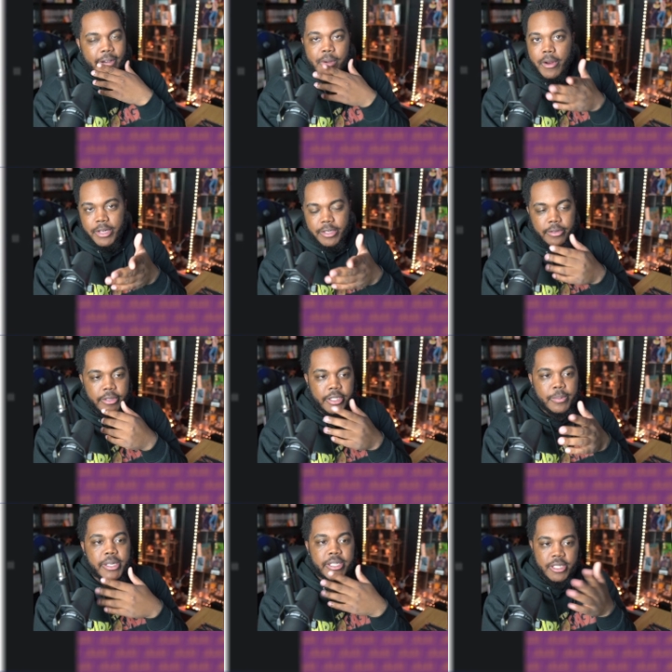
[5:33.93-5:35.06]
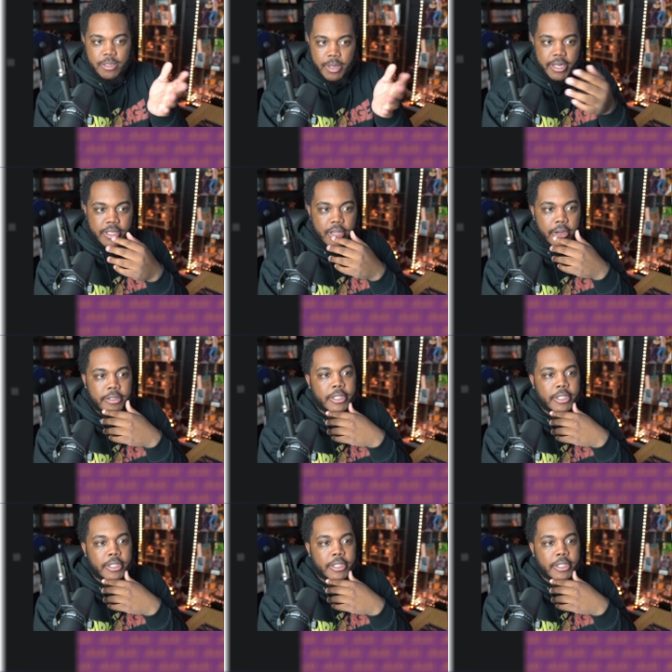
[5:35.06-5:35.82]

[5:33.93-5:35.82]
We already knew this, but he's explaining it to her.